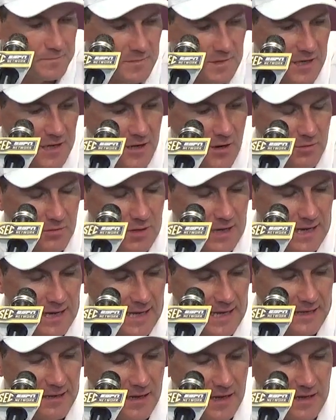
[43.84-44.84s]
You know,
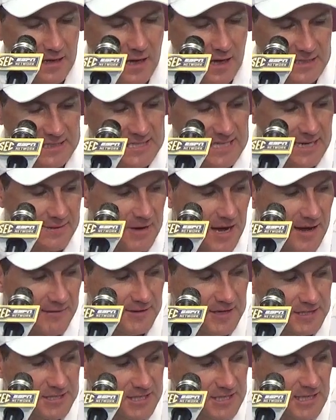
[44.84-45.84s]
a team,
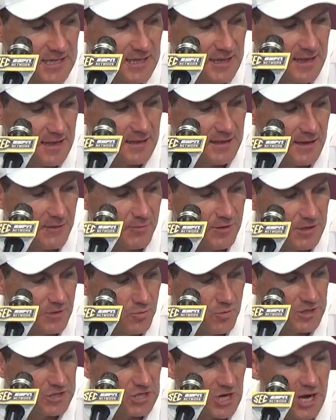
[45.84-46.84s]
obviously, that
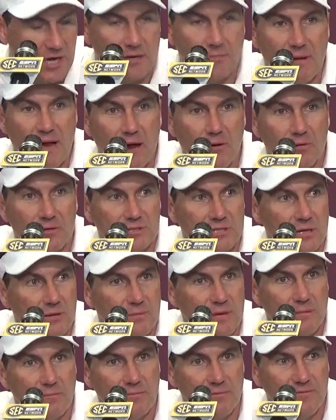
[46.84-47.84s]
we talked about was going to
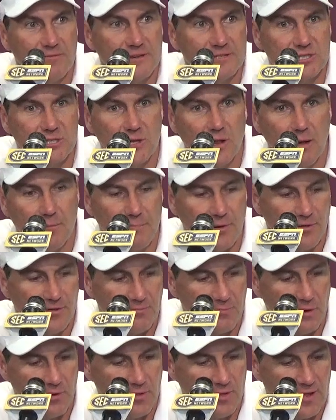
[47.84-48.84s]
be physical on
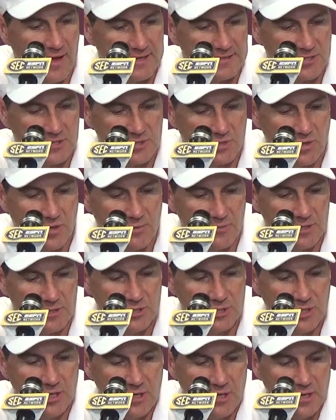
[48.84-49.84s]
both lines of
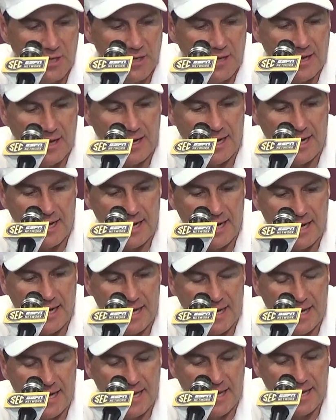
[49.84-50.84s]
scrimmage.
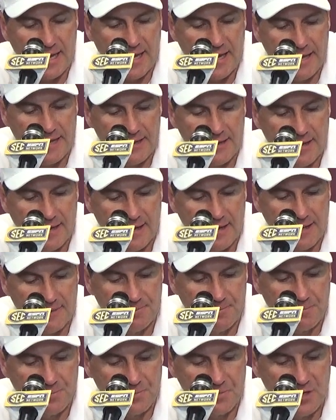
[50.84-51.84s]

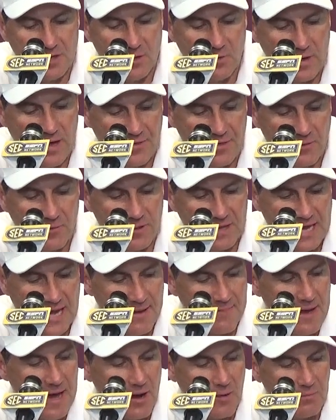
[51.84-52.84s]
You know, I thought we
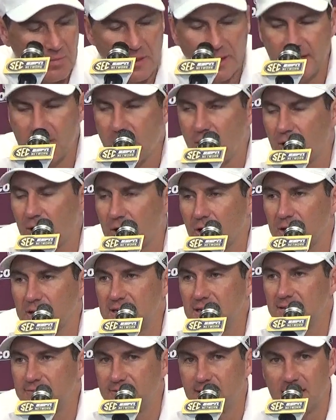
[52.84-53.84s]
came out and played hard on
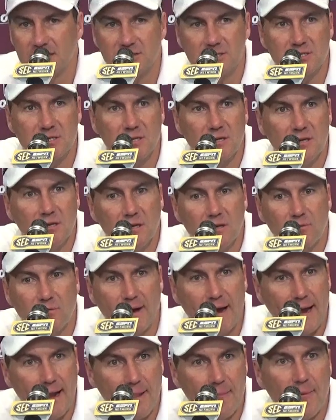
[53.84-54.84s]
defense.
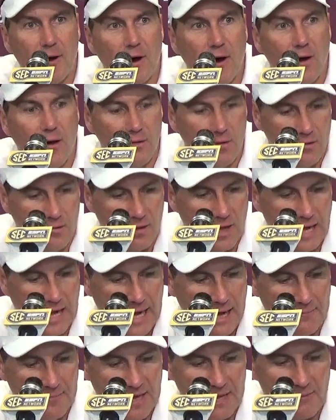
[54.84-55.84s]
Ran to the ball,
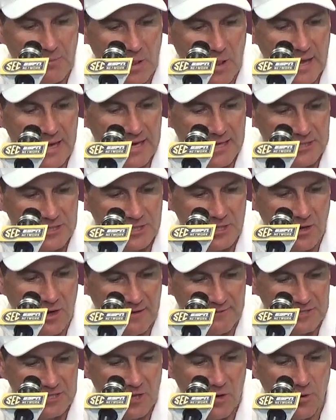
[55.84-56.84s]
made plays, you know,
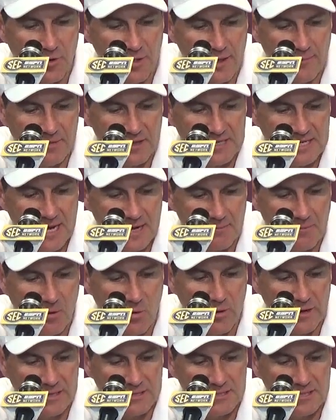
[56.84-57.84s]
obviously holding them to
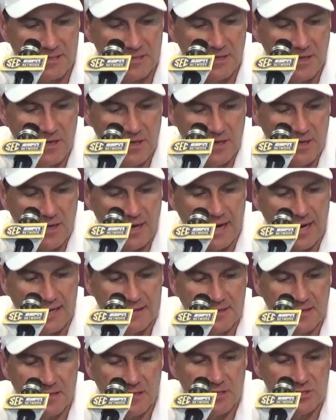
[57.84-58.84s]
10 points,
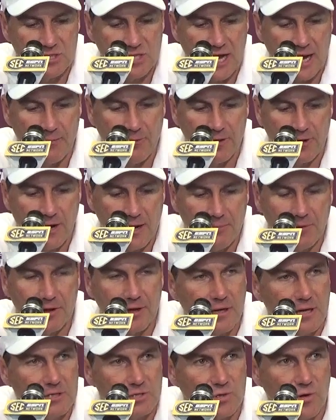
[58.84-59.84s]
and did a good job. We were able
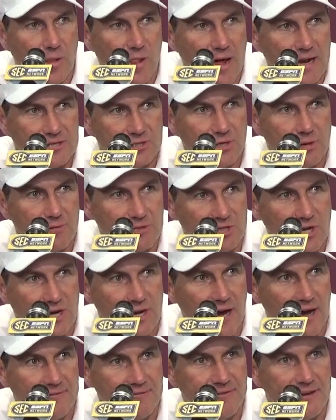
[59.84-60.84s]
to control the line of scrimmage on
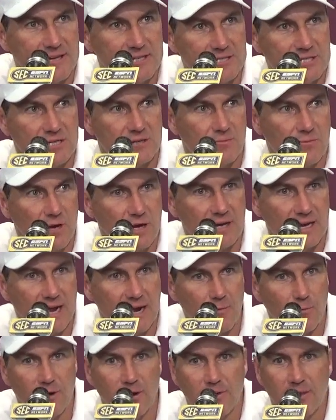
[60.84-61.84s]
offense and
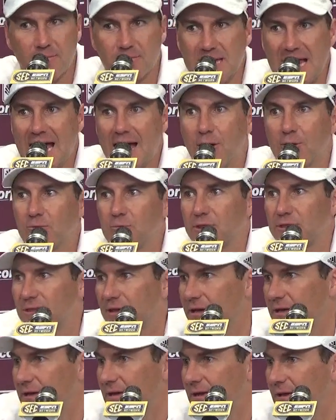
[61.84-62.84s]
kind of wear them down with
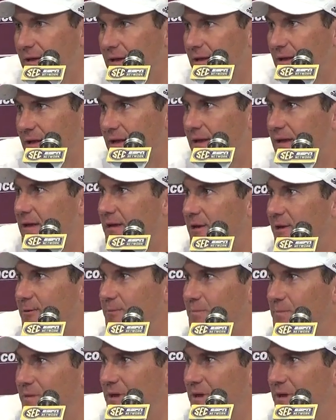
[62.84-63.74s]
the, you know,